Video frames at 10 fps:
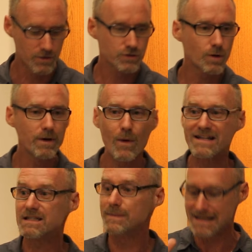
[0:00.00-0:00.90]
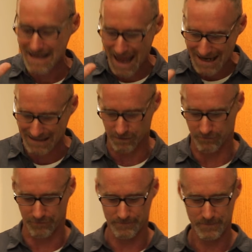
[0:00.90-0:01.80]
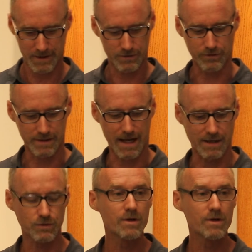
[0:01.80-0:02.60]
There's so many ways to be negative during the day.